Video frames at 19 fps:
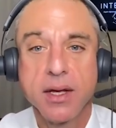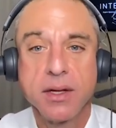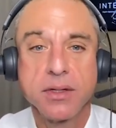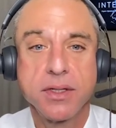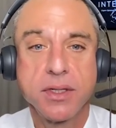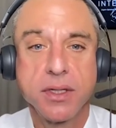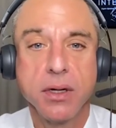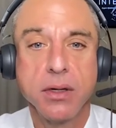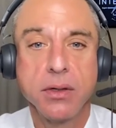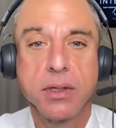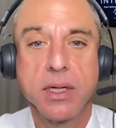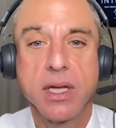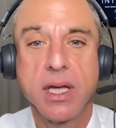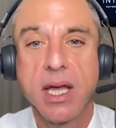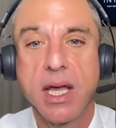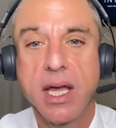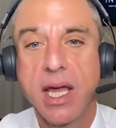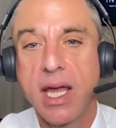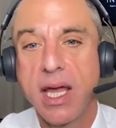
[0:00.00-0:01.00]
So
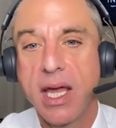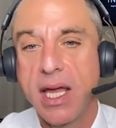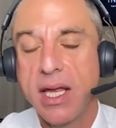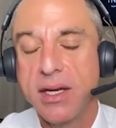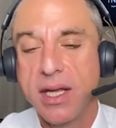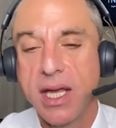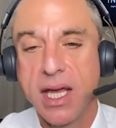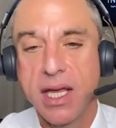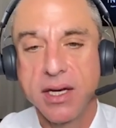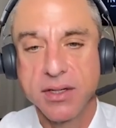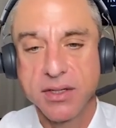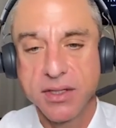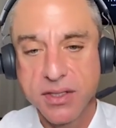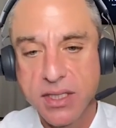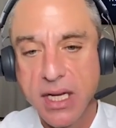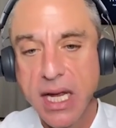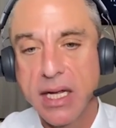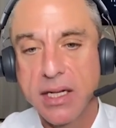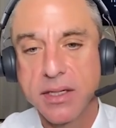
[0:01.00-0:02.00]
in a
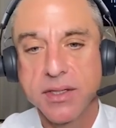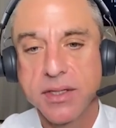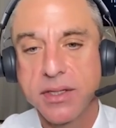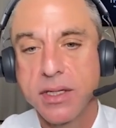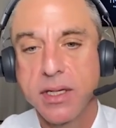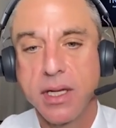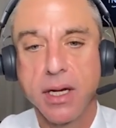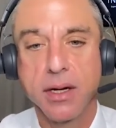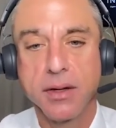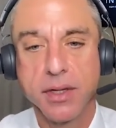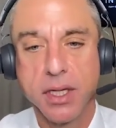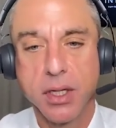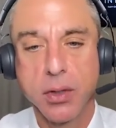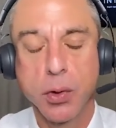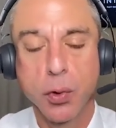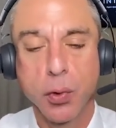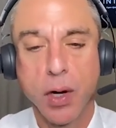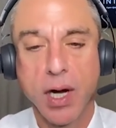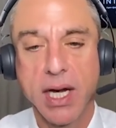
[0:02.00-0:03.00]
sense, the
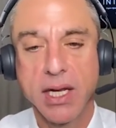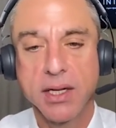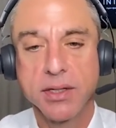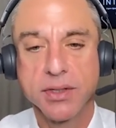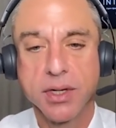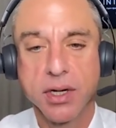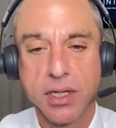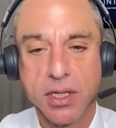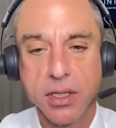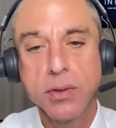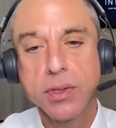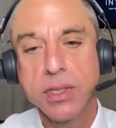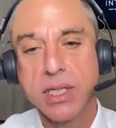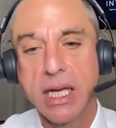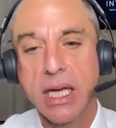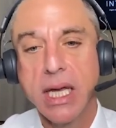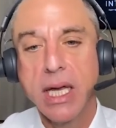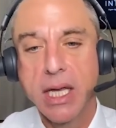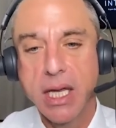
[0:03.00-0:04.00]
Ukrainians are
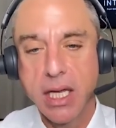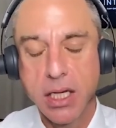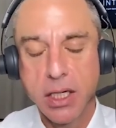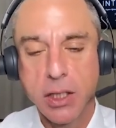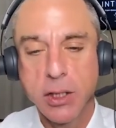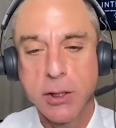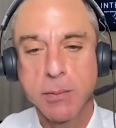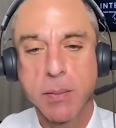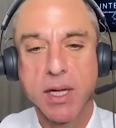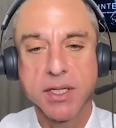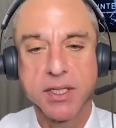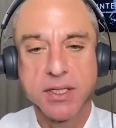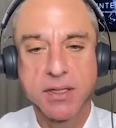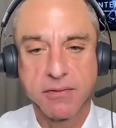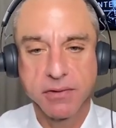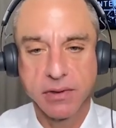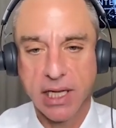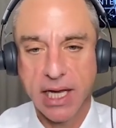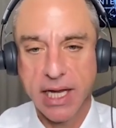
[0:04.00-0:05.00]
using inexpensive,
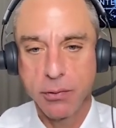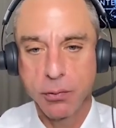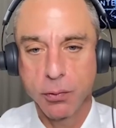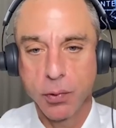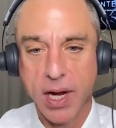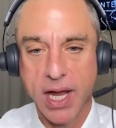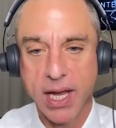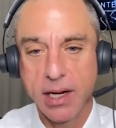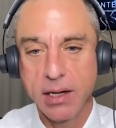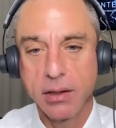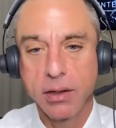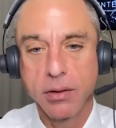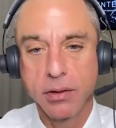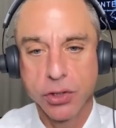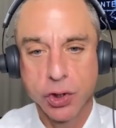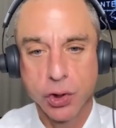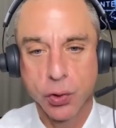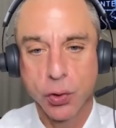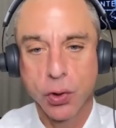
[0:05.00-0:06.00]
lightweight,
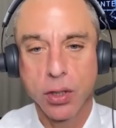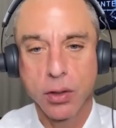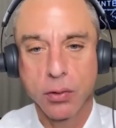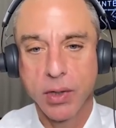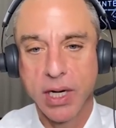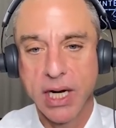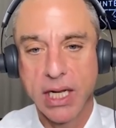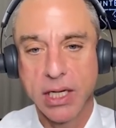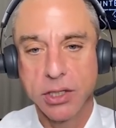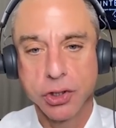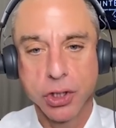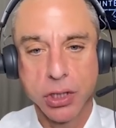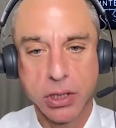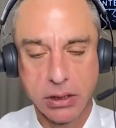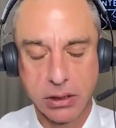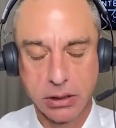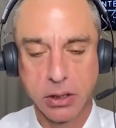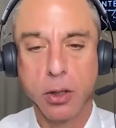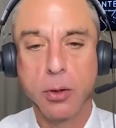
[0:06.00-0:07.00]
short range,
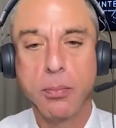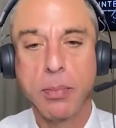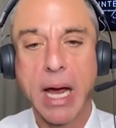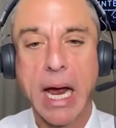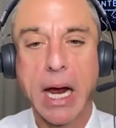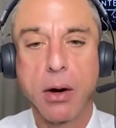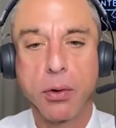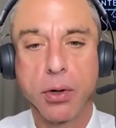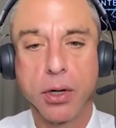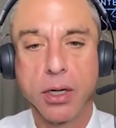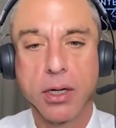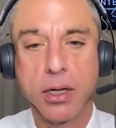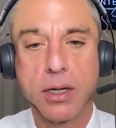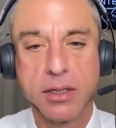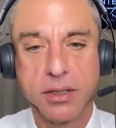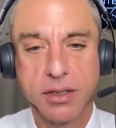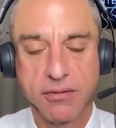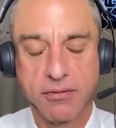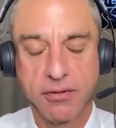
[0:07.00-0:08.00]
low power
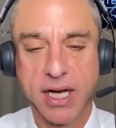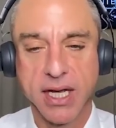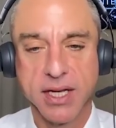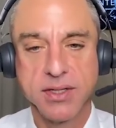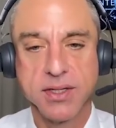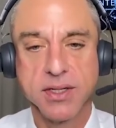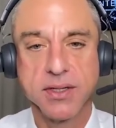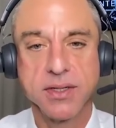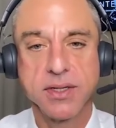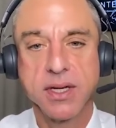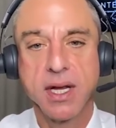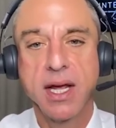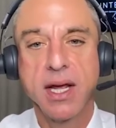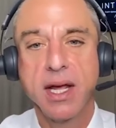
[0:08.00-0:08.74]
devices.